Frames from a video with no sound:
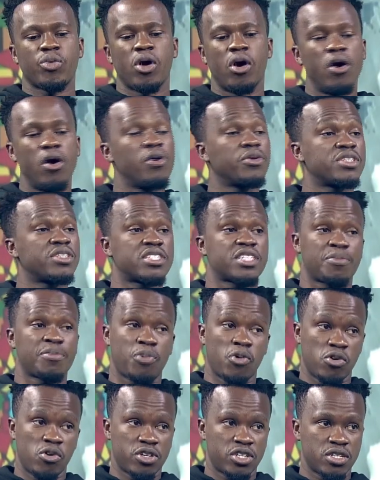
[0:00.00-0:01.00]
all the
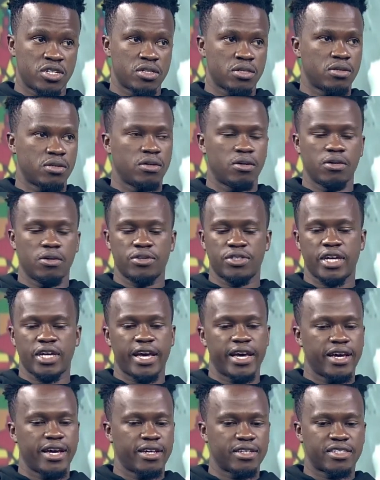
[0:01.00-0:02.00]
support, all
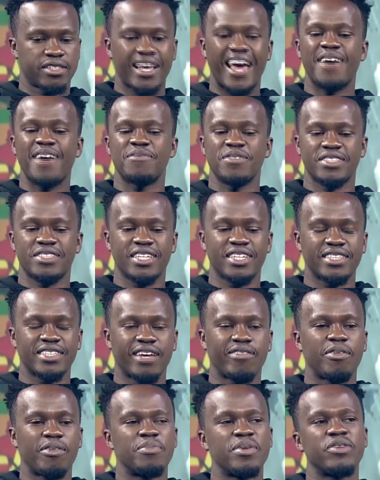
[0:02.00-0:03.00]
the aids, everything that
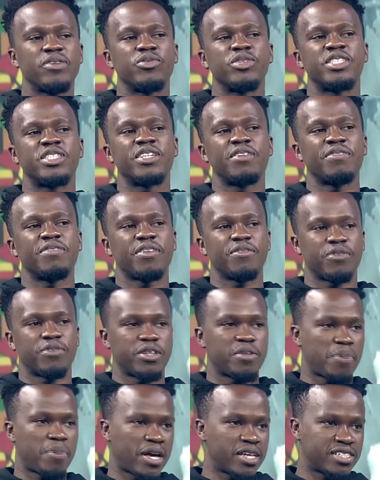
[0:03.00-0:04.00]
we've been receiving for
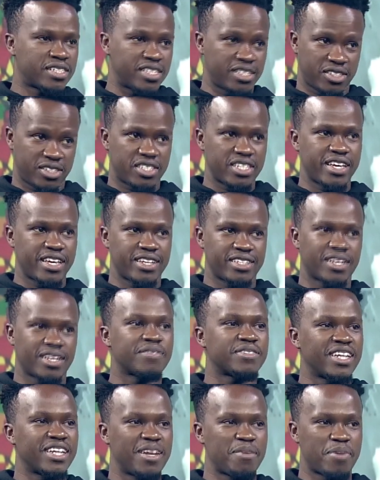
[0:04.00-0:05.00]
the past 60 years
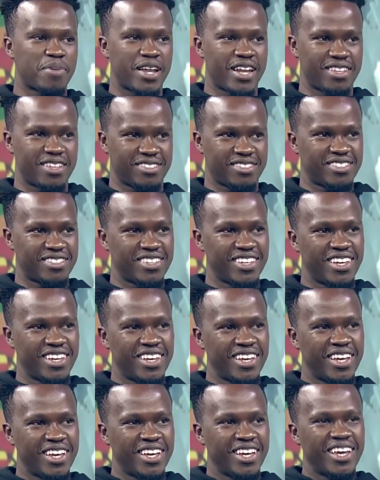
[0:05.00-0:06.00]
after independence,
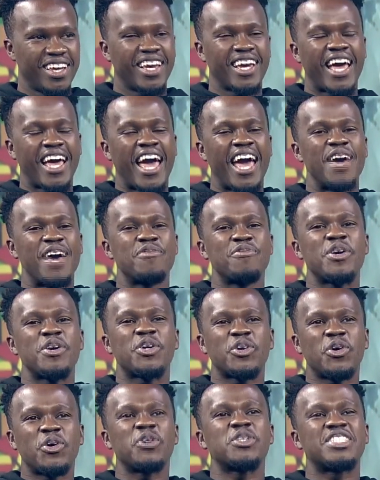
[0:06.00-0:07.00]
have we
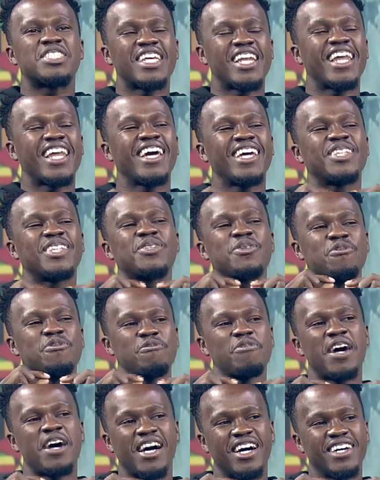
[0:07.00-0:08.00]
crossed the line too
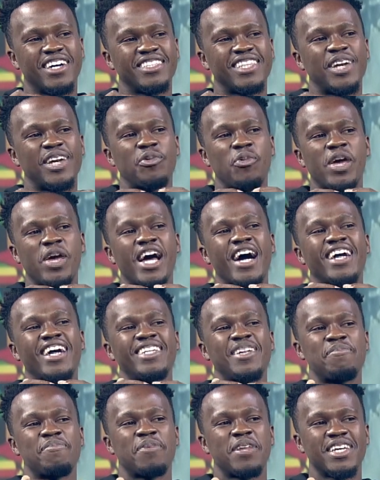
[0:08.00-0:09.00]
far that we are at
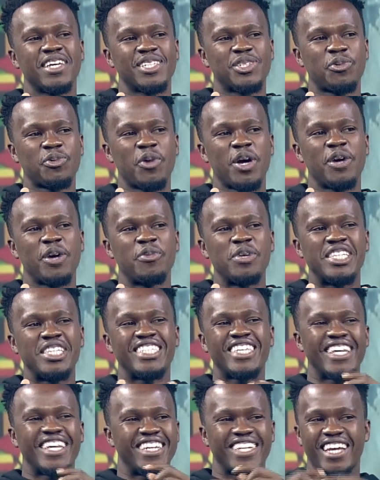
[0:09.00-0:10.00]
the place where we
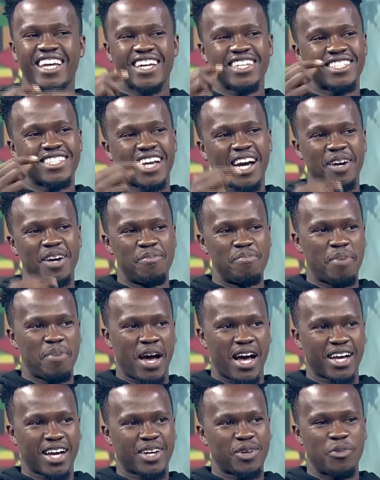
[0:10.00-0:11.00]
cannot come
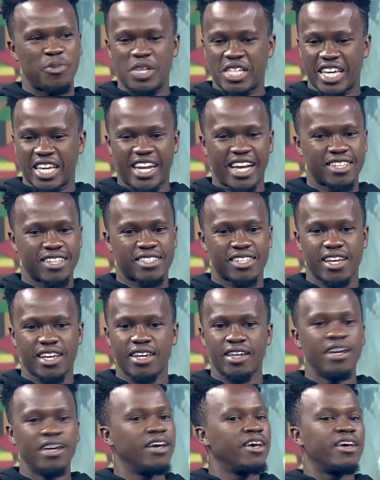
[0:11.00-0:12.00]
back? We cannot
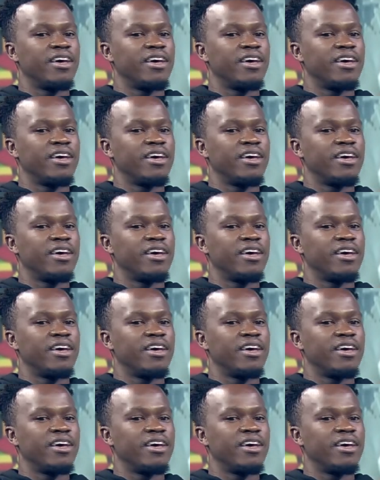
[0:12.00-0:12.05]
say,